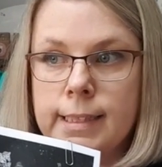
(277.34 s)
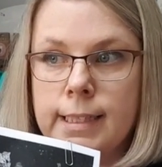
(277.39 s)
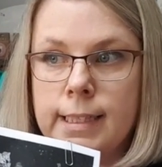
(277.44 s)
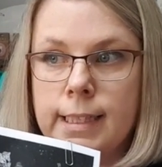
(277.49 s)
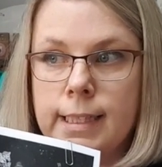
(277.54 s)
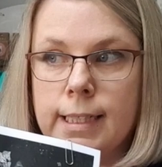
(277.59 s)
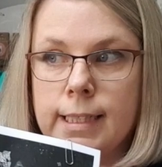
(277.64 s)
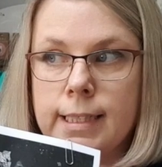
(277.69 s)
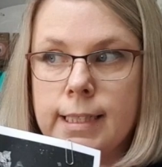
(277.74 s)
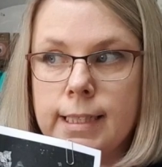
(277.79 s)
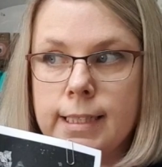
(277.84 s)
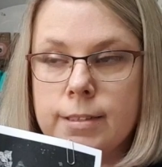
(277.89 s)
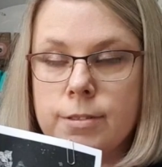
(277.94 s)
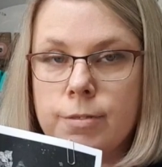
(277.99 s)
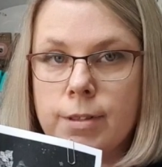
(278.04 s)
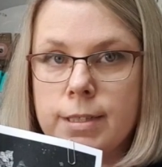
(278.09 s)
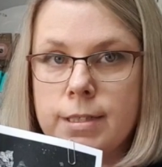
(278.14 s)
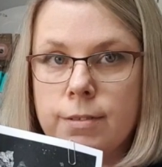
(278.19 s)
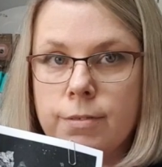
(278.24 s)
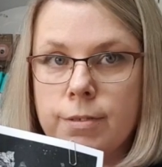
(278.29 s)
I think it's
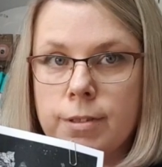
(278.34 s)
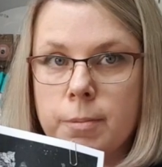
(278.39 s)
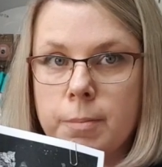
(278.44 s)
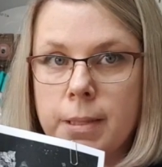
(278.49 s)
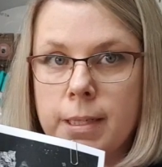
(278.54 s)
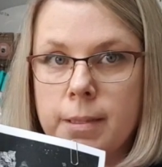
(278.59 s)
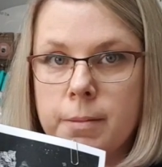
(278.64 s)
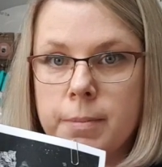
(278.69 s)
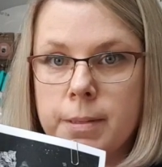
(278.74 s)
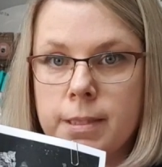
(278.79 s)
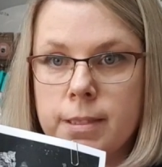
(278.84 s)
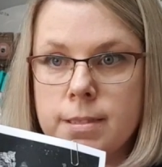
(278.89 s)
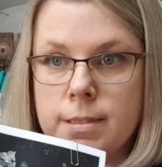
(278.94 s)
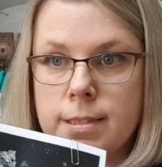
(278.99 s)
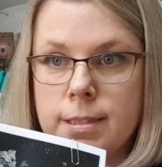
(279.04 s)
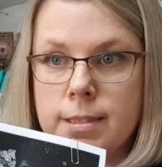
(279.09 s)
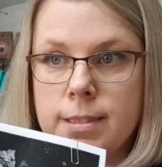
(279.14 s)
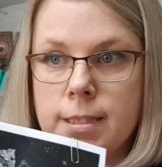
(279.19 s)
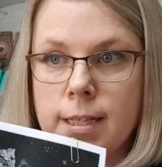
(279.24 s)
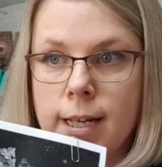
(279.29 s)
ready for the bin because
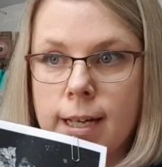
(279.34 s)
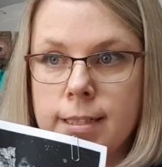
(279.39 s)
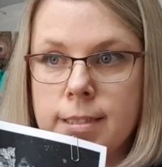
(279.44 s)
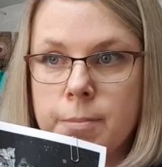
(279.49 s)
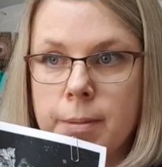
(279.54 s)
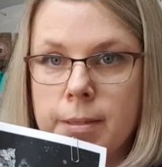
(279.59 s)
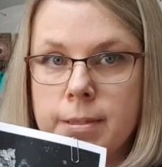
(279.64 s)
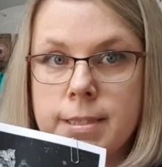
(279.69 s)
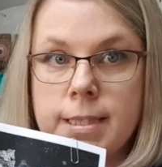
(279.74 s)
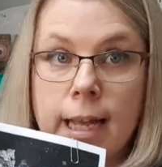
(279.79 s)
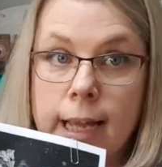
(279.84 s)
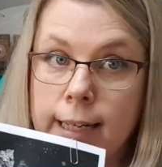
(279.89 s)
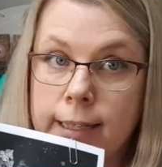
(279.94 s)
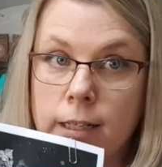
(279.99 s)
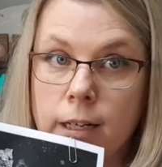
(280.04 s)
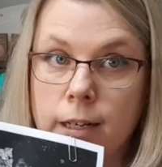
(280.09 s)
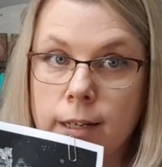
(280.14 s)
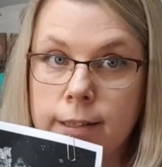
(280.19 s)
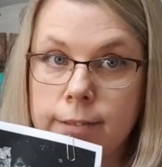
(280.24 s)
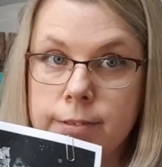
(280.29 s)
it's had about 10
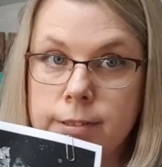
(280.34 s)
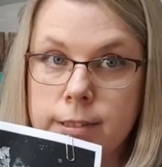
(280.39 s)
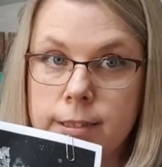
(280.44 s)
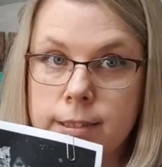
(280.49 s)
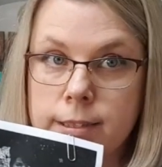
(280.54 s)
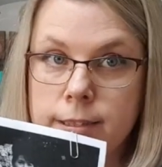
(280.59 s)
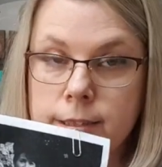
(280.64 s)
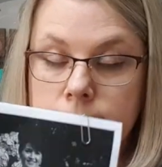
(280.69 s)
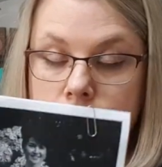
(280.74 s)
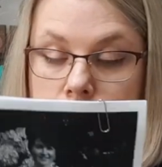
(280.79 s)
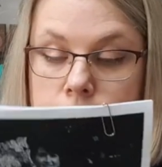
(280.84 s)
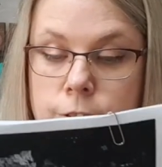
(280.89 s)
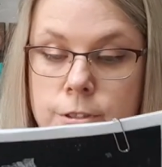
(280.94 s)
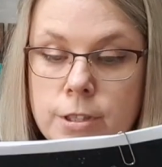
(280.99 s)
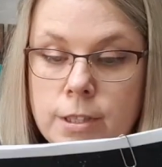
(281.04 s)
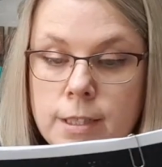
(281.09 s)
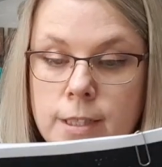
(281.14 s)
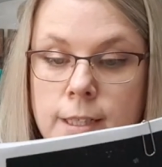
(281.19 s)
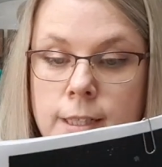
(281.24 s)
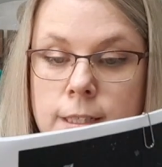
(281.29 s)
lives at this stage.
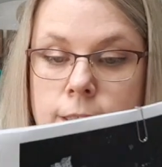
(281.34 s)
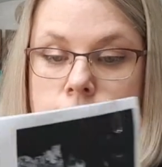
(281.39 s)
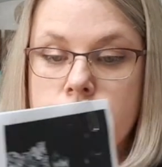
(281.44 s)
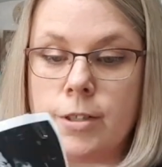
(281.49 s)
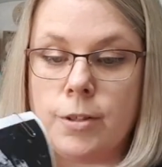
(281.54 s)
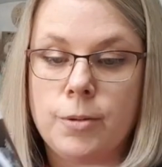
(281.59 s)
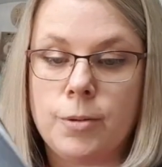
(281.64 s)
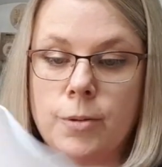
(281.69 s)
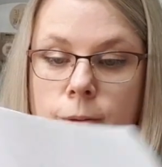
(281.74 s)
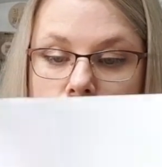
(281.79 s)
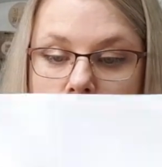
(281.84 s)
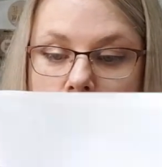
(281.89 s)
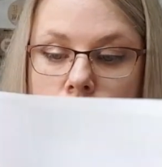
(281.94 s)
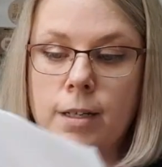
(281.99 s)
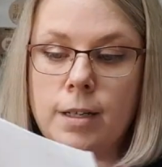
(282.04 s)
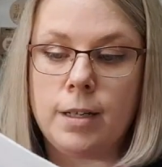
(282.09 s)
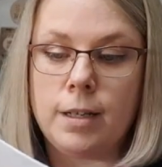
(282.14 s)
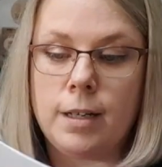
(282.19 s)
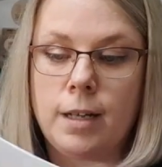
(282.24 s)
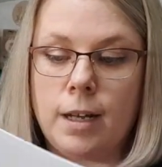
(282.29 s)
So
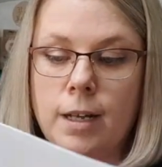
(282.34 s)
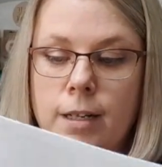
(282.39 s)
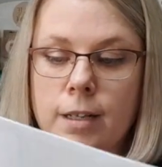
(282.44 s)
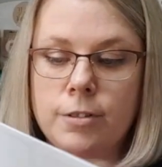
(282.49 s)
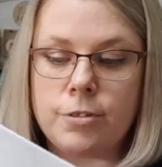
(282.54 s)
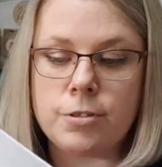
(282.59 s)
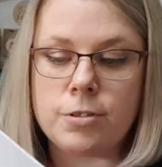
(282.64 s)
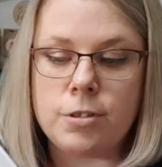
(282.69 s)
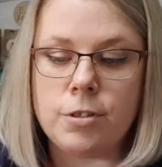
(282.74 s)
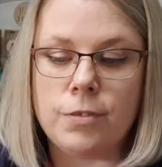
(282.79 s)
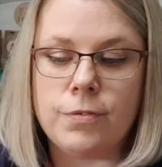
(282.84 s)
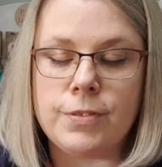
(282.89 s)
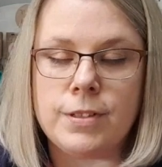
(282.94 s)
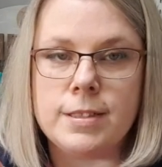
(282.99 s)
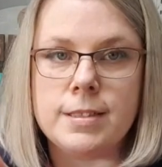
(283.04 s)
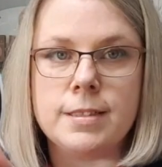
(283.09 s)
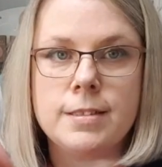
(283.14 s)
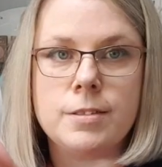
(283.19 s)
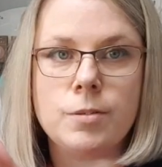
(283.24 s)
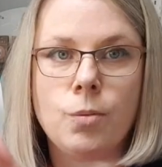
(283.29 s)
I just love
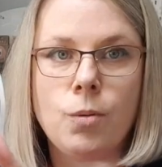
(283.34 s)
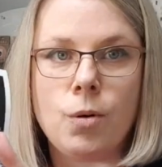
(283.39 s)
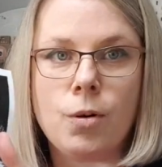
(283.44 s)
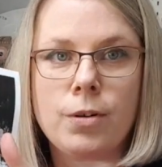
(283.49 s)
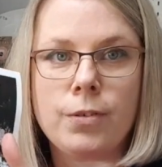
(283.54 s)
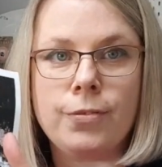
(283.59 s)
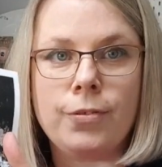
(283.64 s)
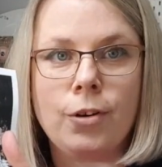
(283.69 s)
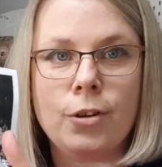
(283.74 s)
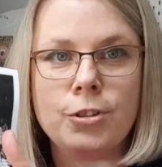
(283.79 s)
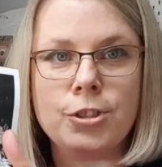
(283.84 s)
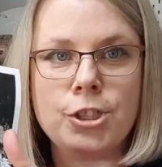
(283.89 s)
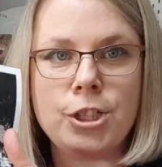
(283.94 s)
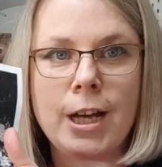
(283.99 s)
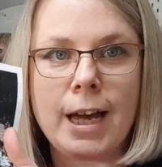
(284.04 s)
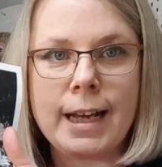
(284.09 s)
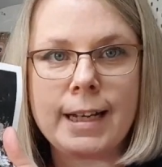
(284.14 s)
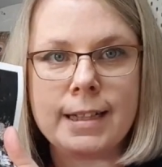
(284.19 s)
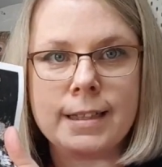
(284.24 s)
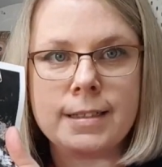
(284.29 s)
this. And it's a waterfall
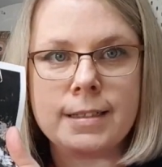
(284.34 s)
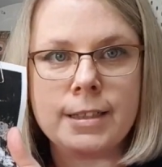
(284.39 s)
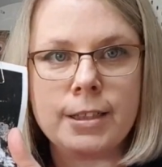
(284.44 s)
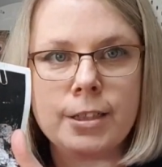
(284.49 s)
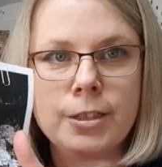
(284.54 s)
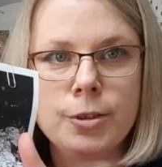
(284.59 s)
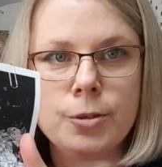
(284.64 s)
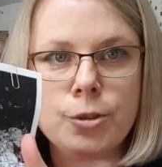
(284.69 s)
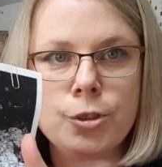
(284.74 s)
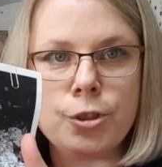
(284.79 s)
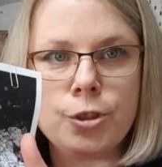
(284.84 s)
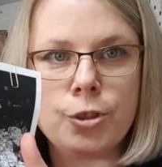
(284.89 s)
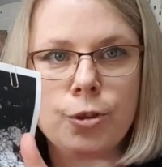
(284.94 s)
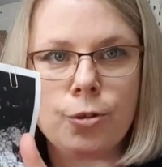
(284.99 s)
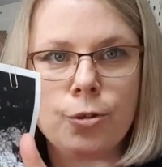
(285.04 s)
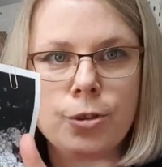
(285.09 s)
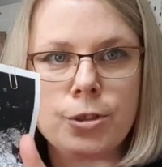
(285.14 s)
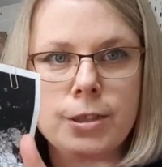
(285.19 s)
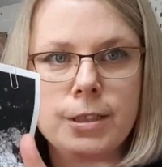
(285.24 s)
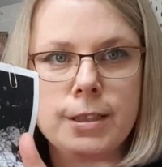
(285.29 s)
jacket, and you can do it
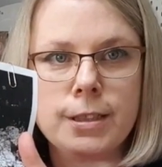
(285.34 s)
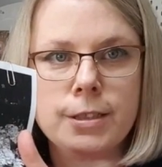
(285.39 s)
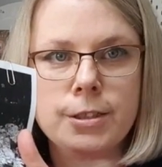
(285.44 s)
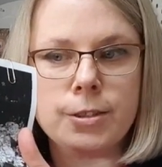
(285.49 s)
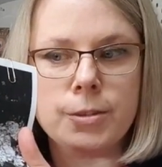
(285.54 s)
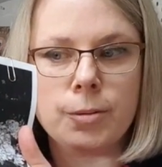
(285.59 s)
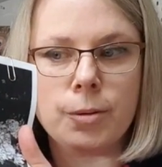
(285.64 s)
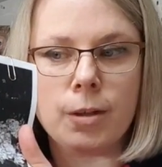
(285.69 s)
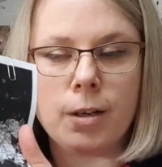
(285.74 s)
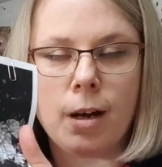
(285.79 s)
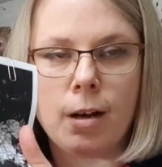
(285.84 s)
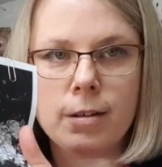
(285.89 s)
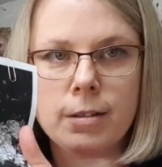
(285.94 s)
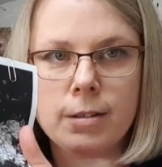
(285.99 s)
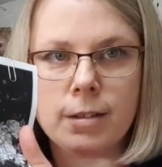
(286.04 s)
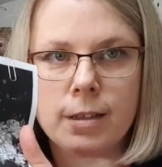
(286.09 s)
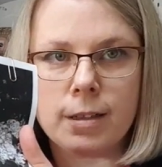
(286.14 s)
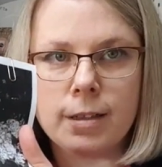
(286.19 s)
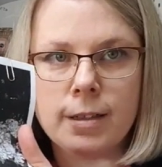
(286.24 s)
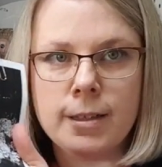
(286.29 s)
short and you can do it
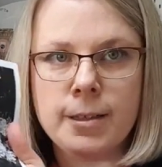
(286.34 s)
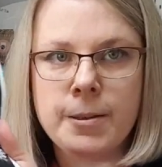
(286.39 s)
longer.